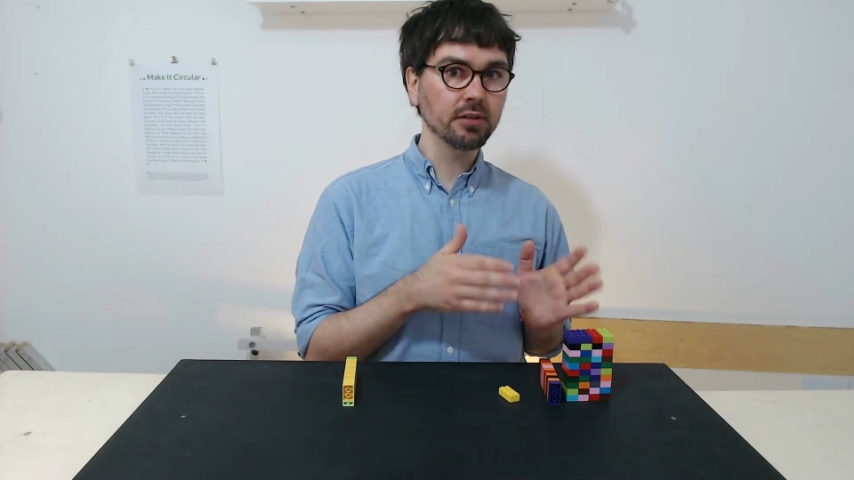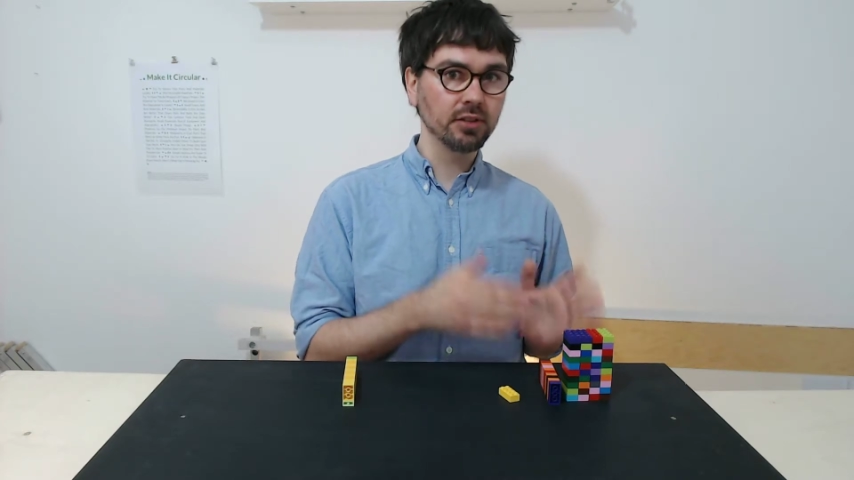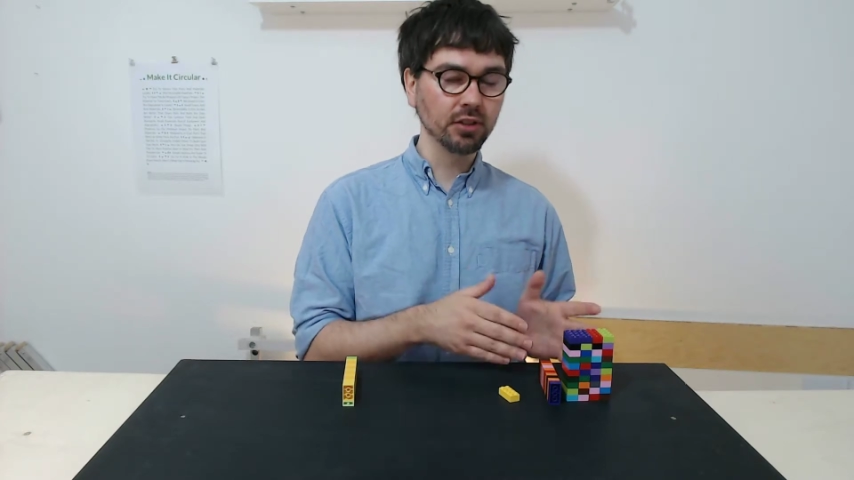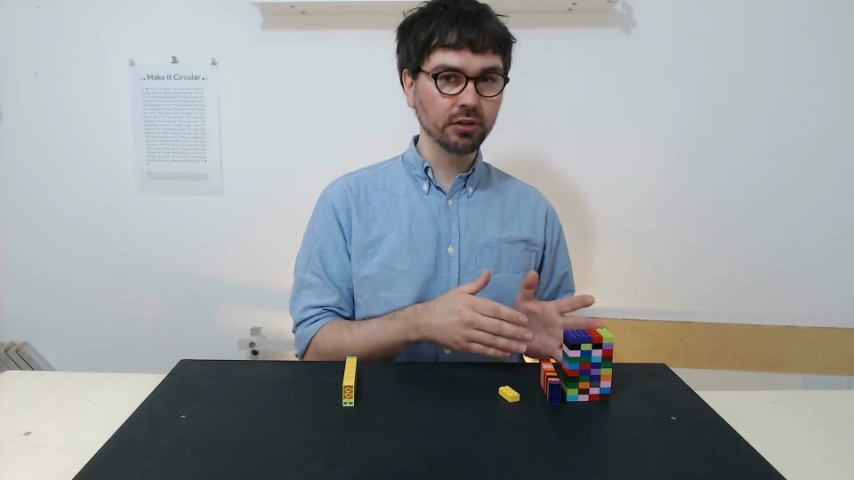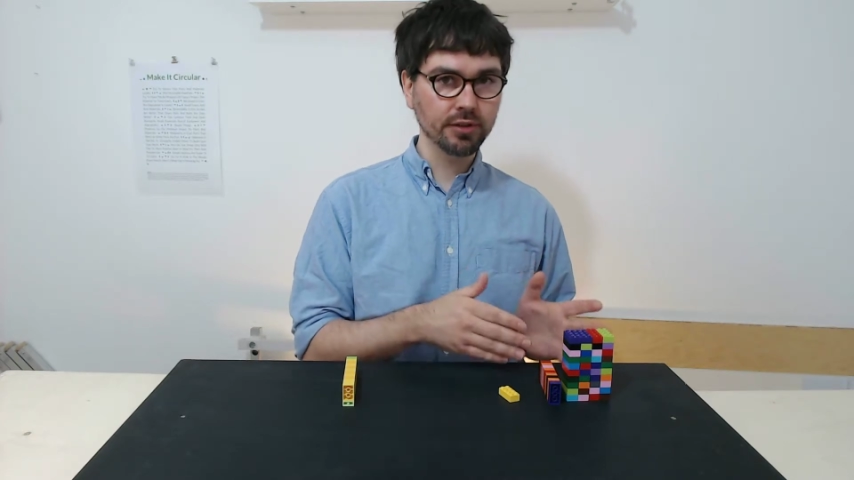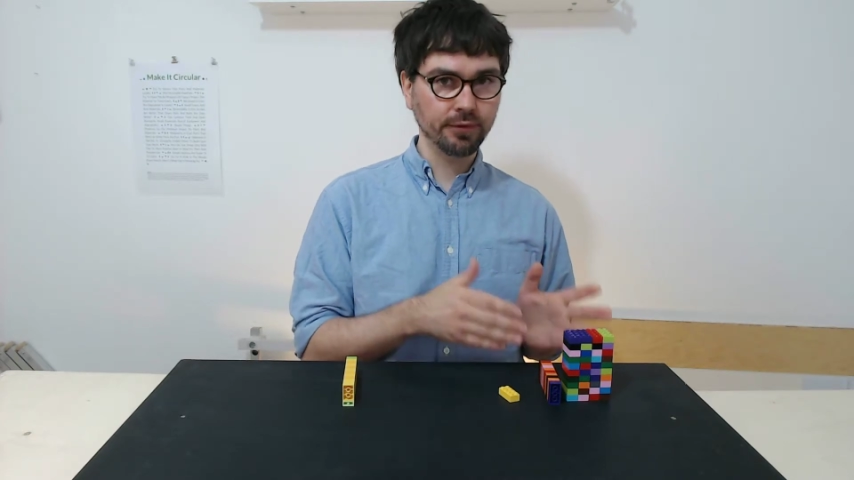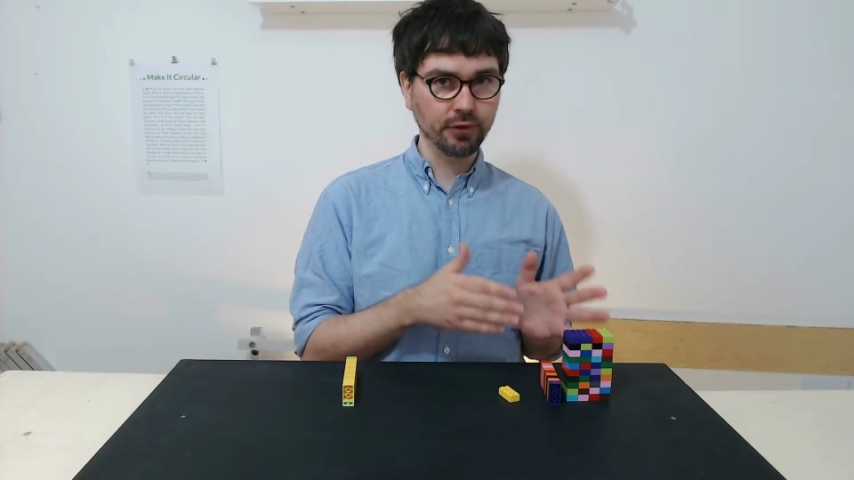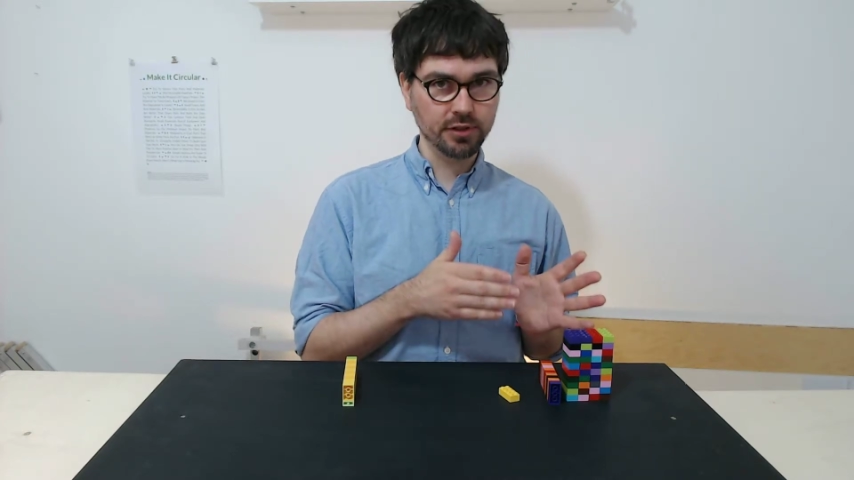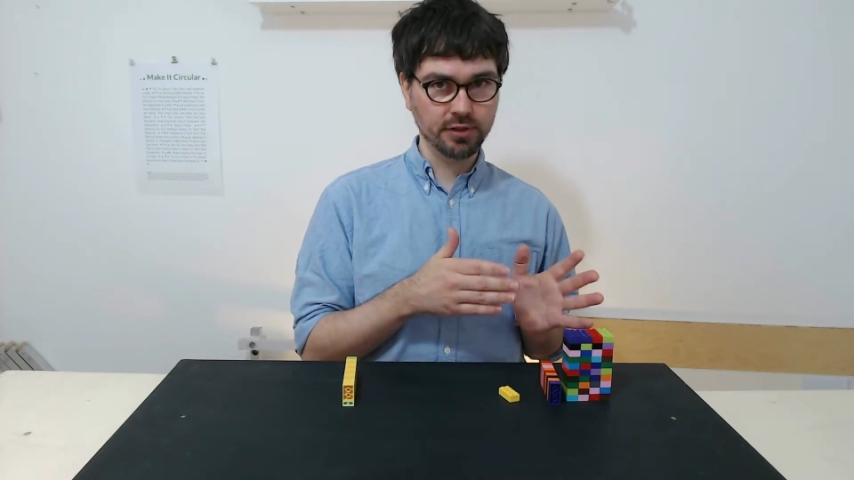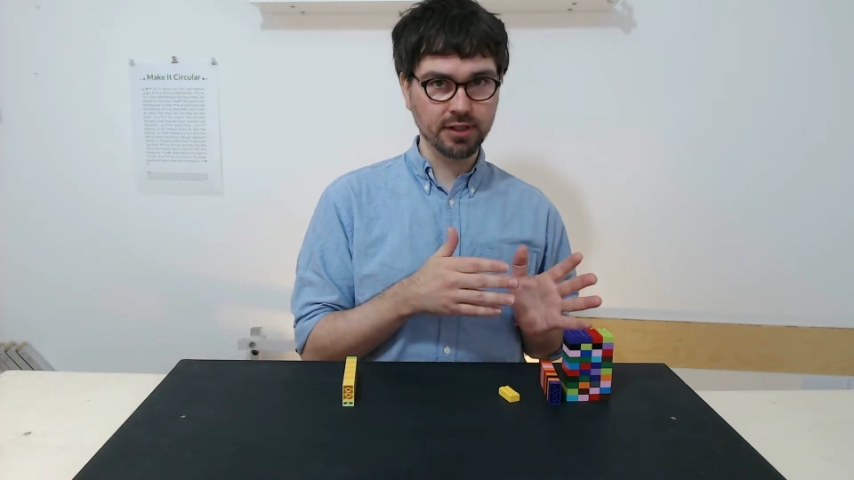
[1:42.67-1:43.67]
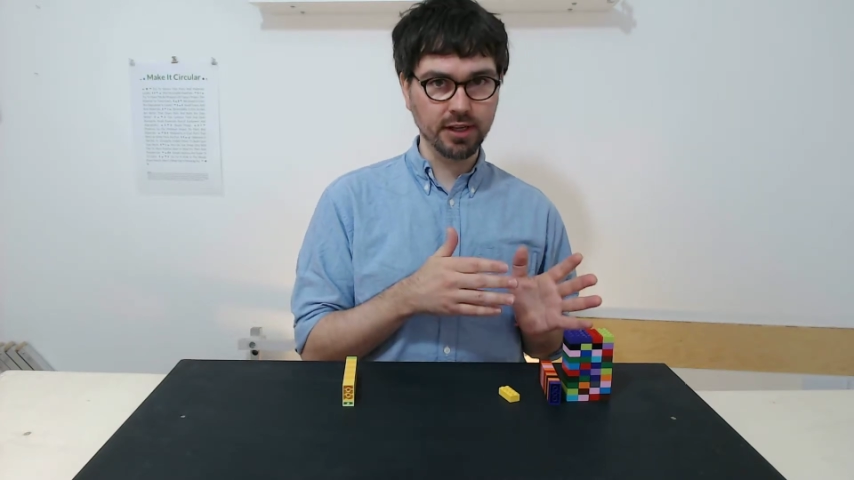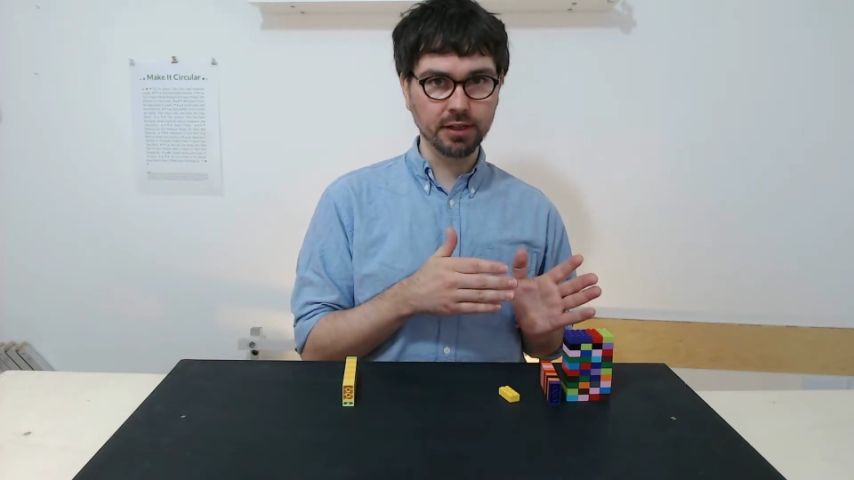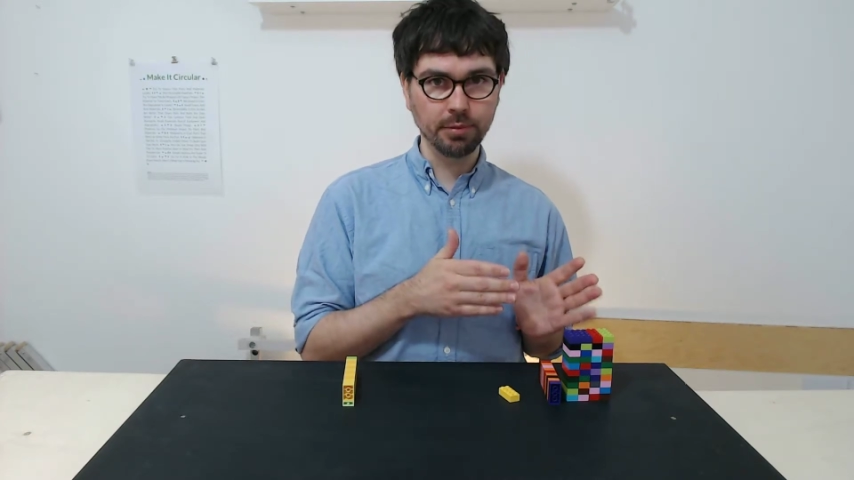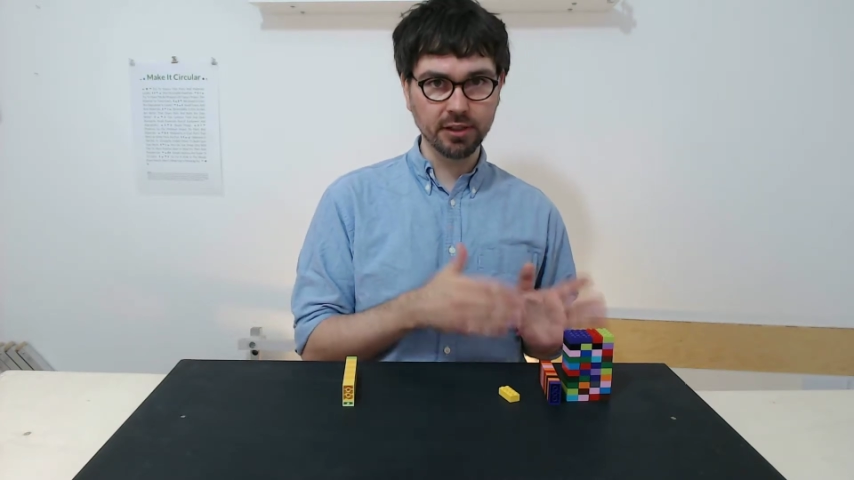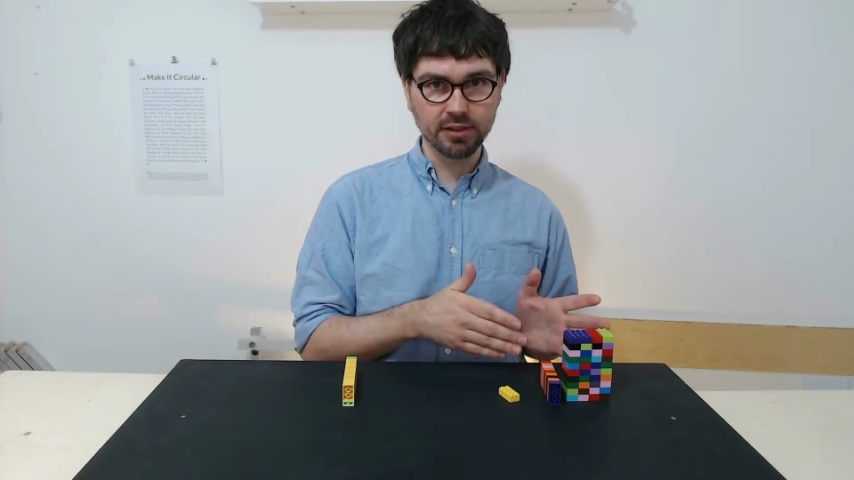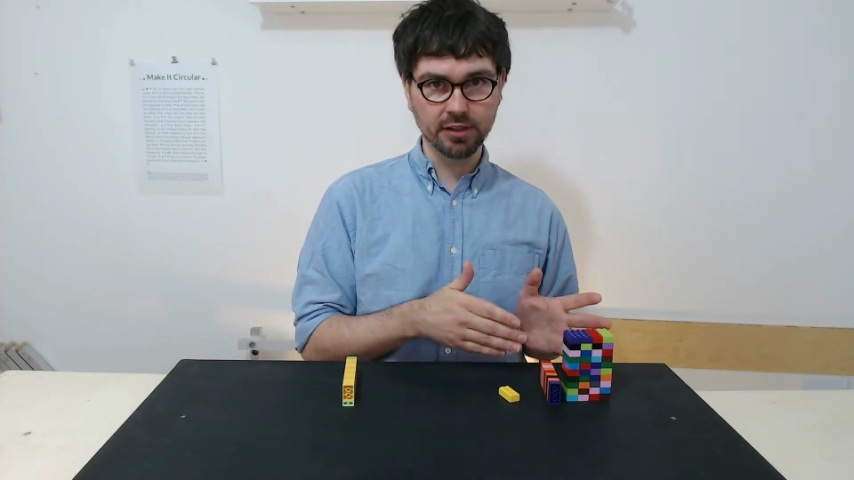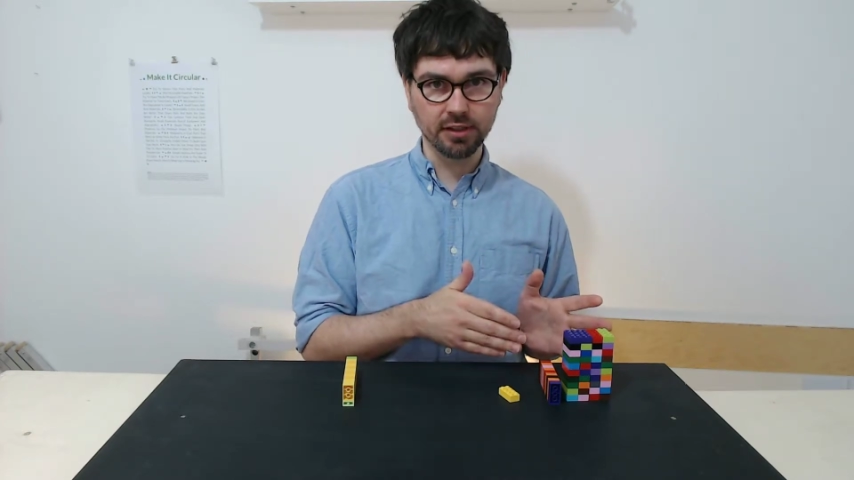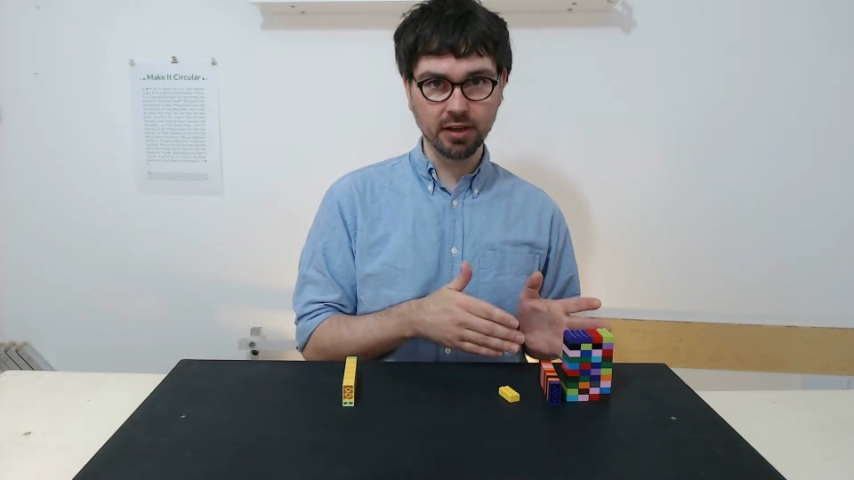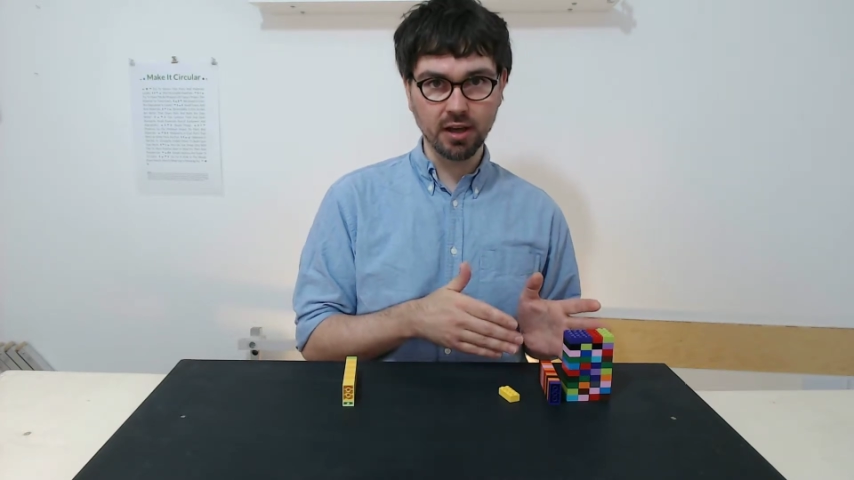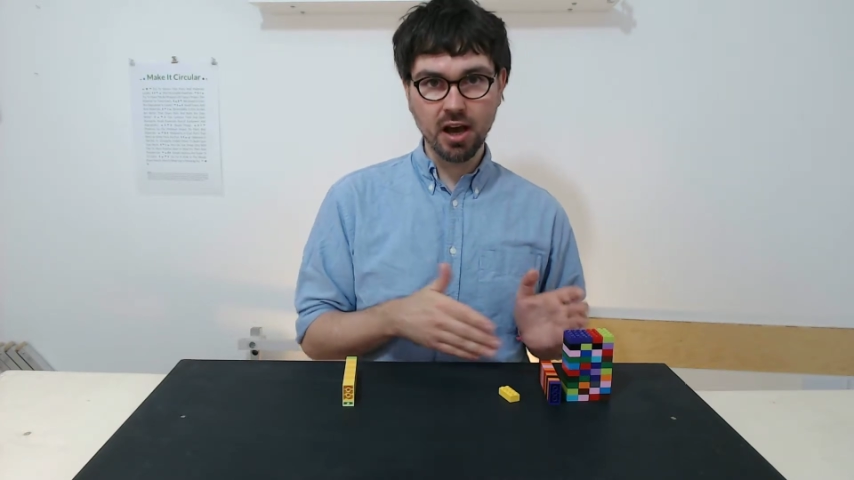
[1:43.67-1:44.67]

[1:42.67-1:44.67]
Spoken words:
euros for sustainability.